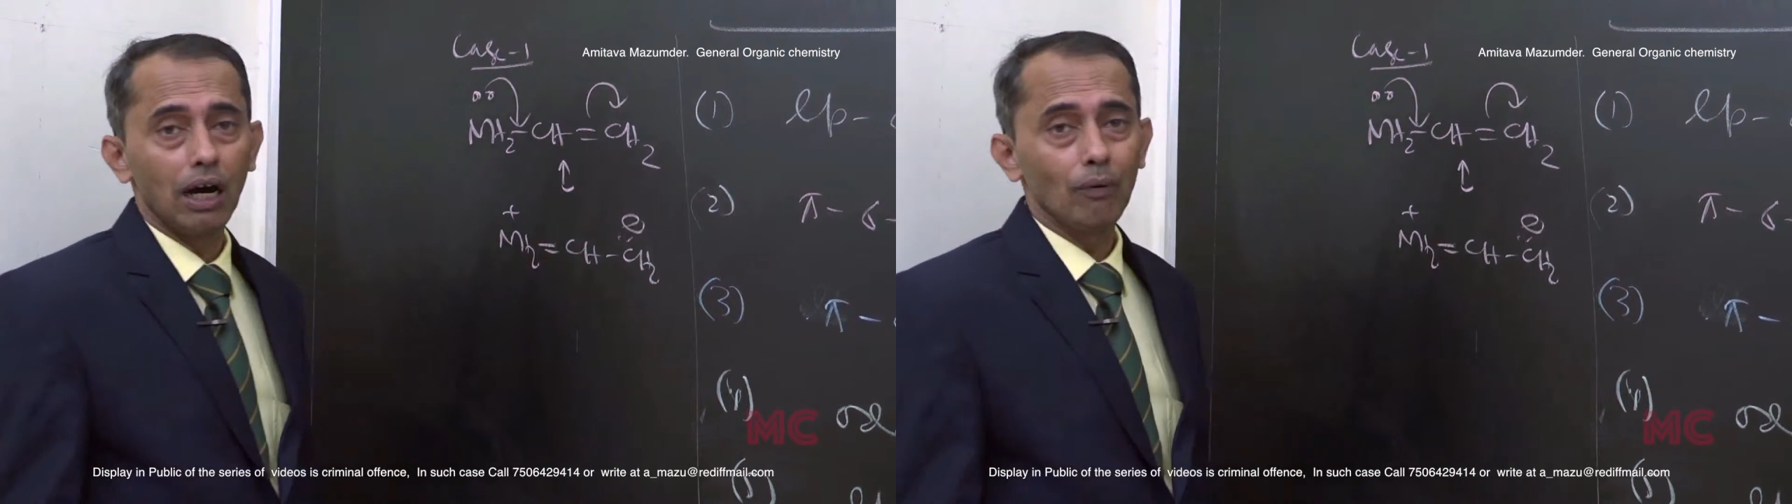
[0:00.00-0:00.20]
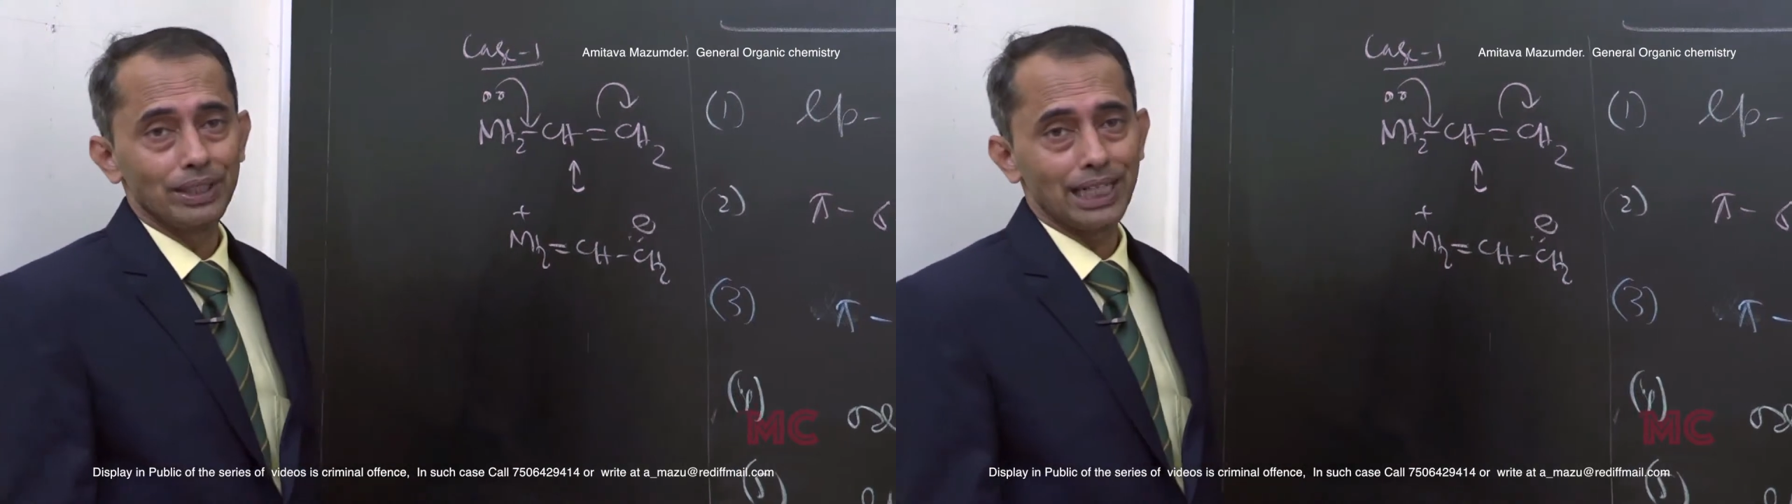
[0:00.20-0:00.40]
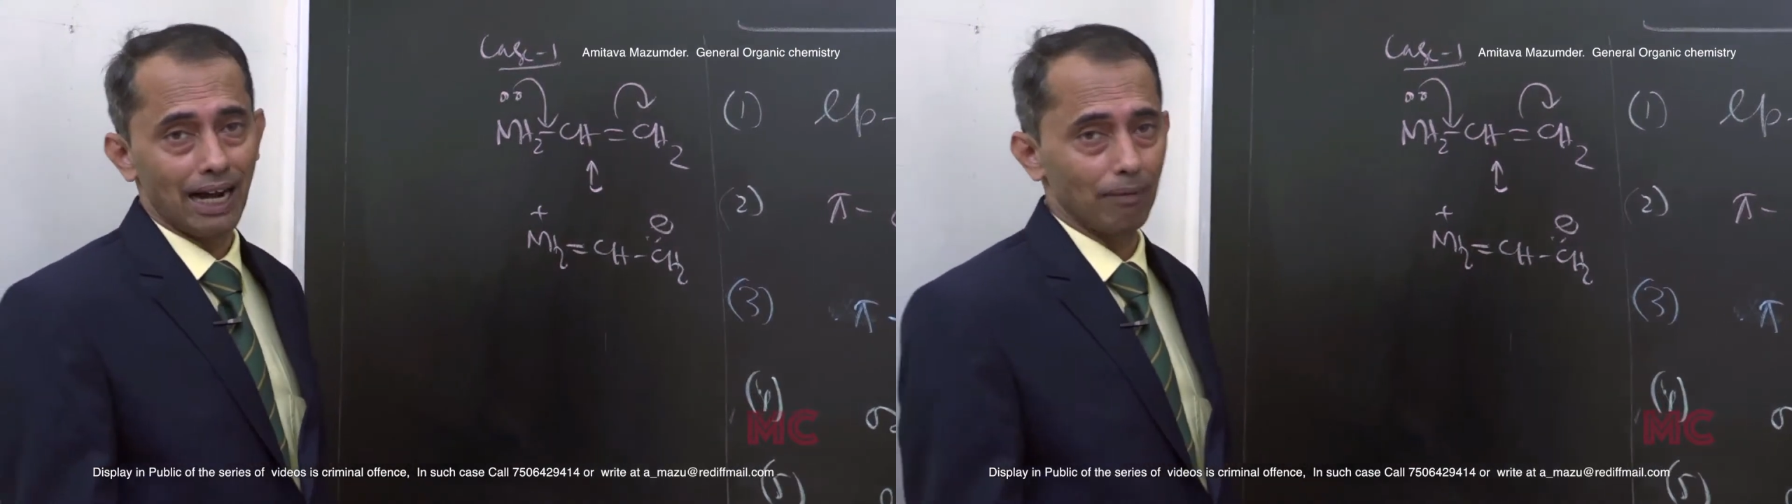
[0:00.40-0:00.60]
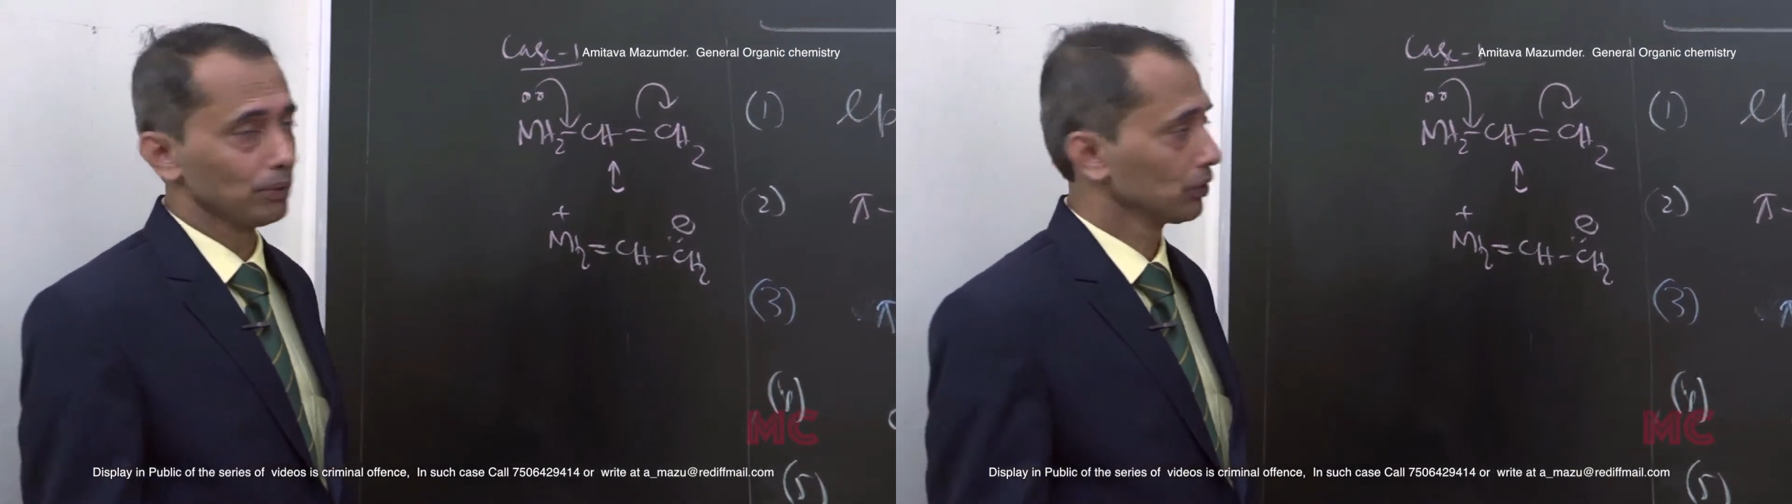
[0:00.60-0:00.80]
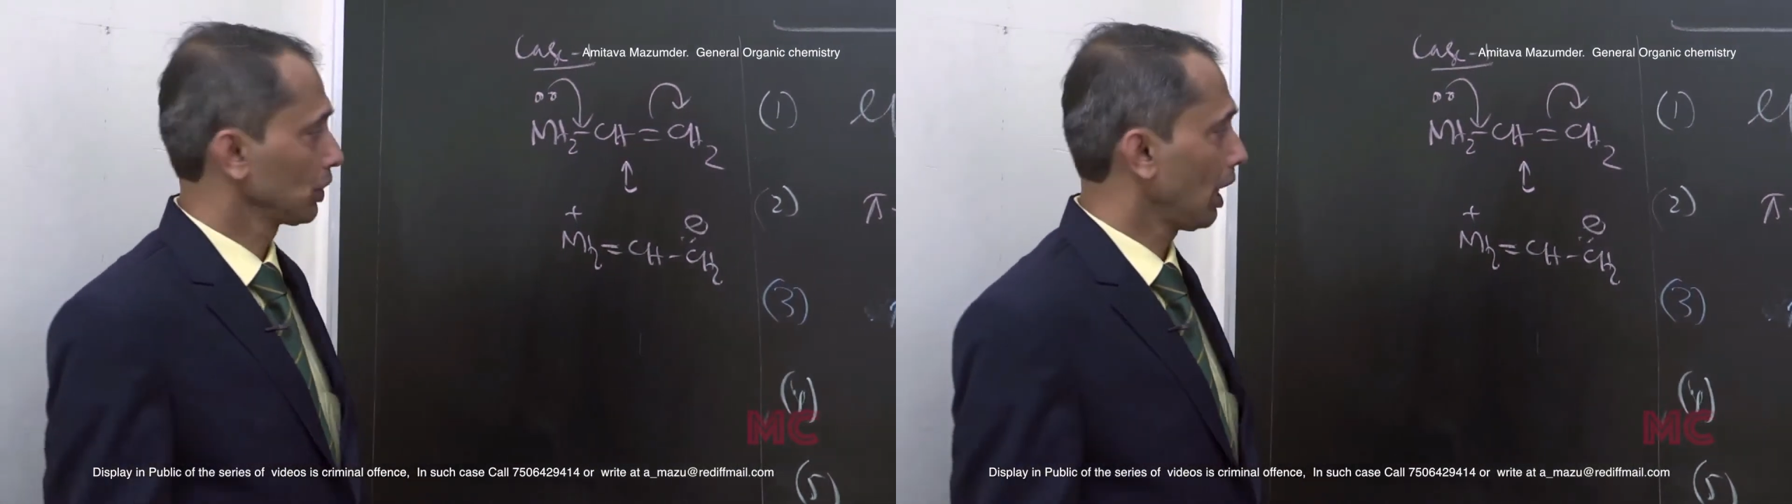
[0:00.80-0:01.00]
how it
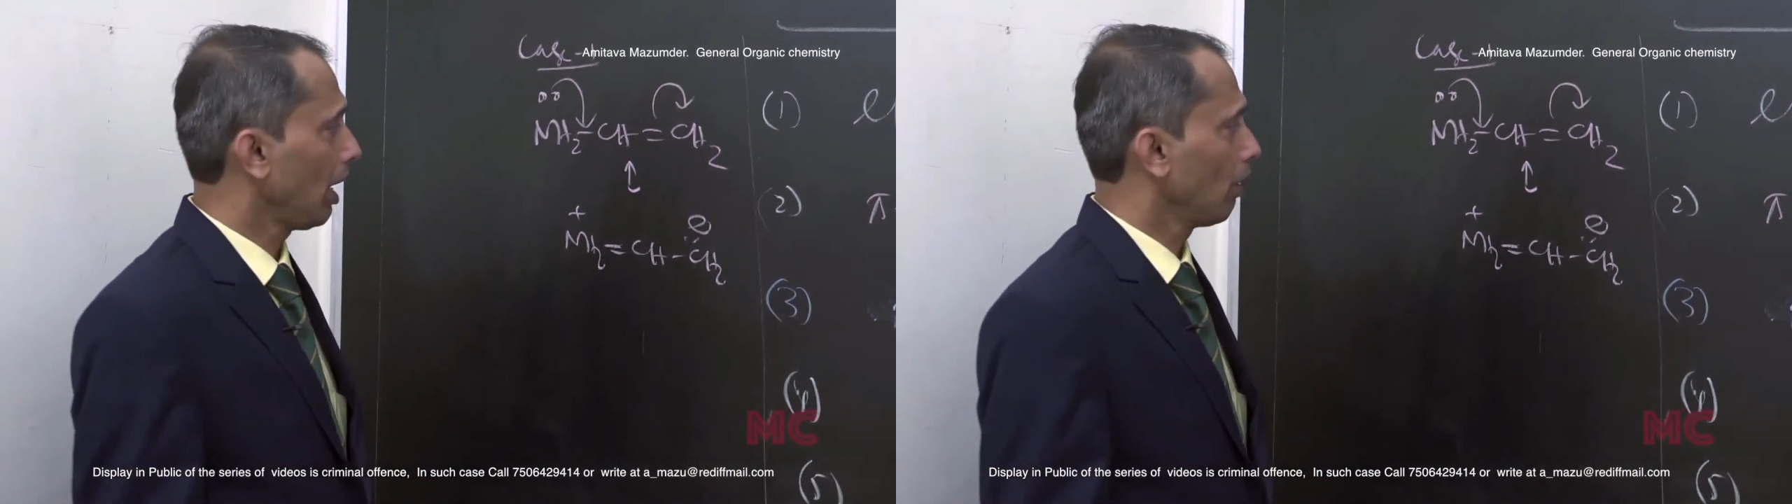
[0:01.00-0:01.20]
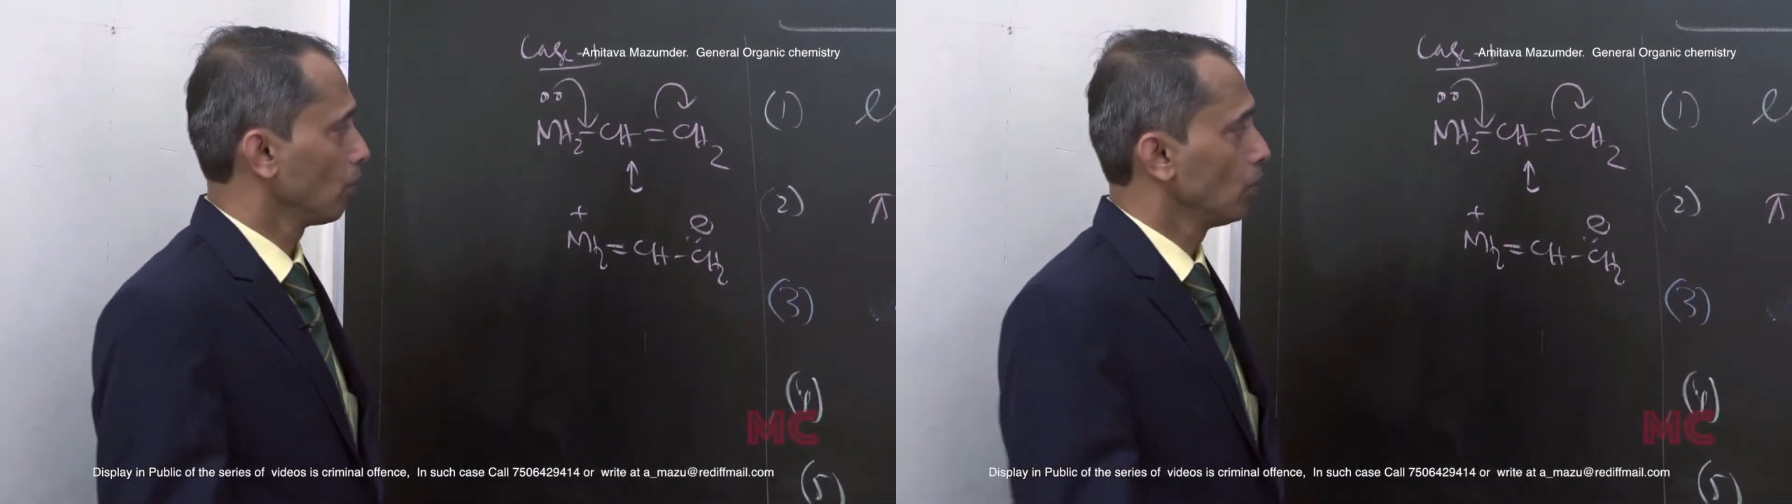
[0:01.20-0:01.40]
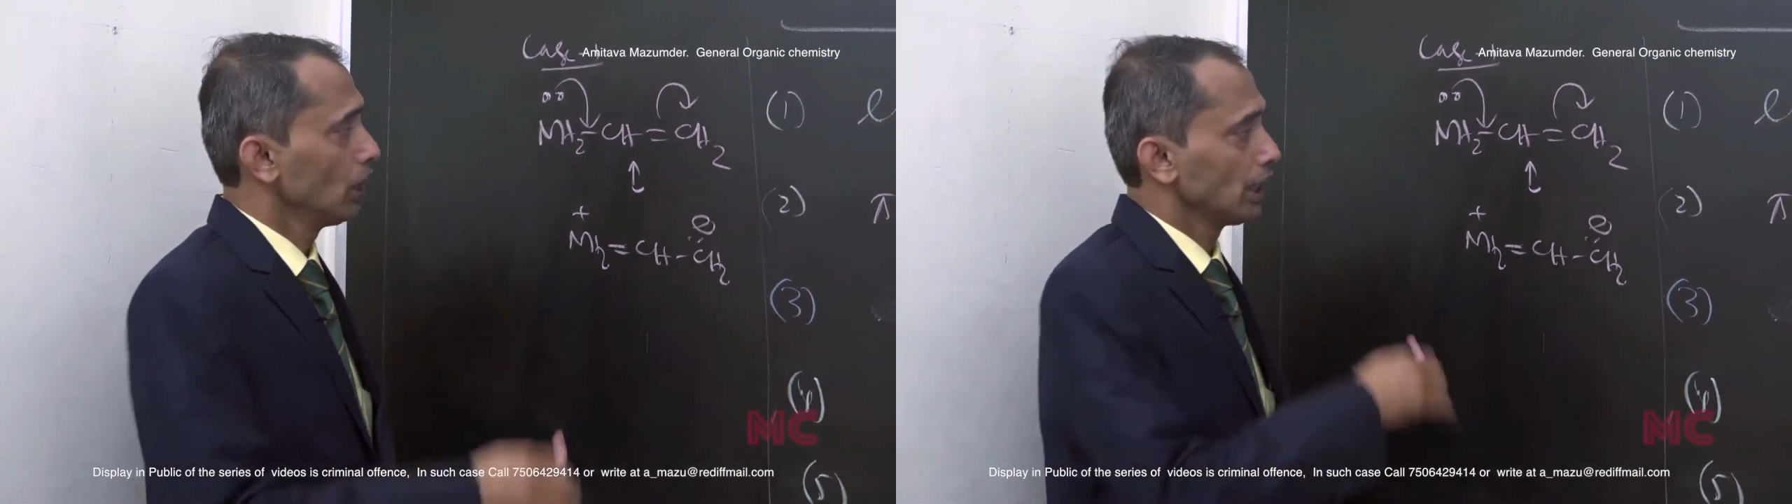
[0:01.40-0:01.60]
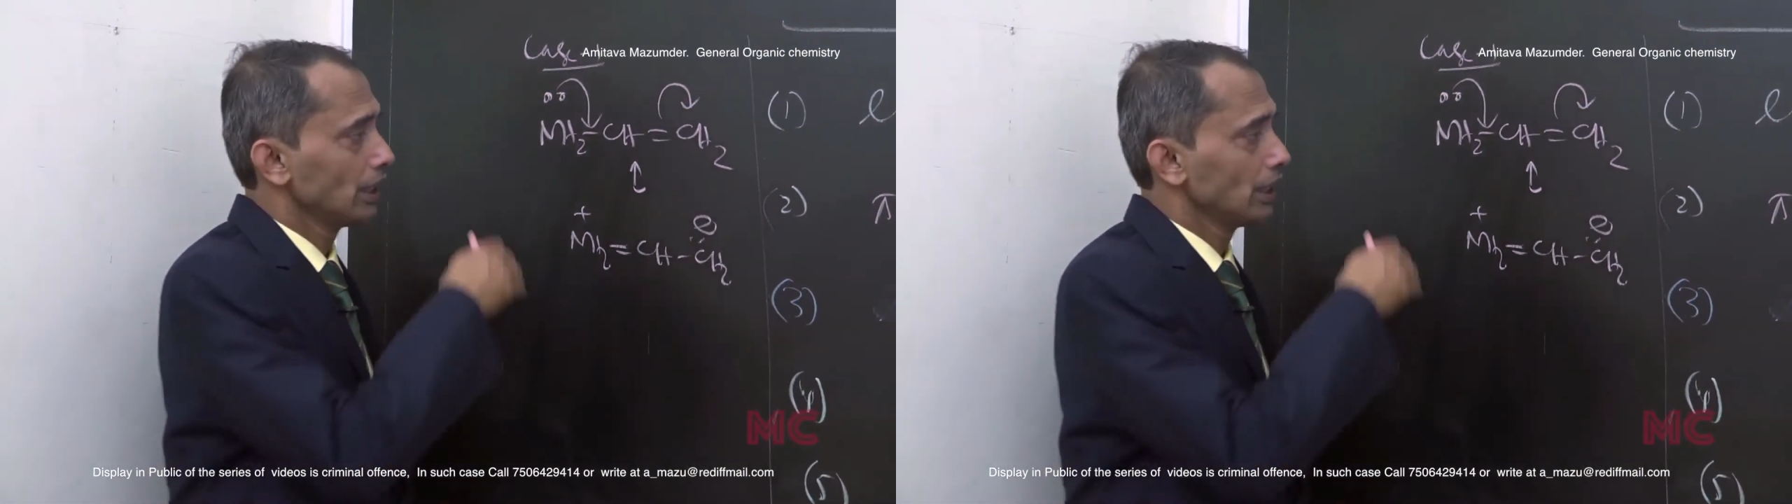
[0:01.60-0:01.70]
happens, how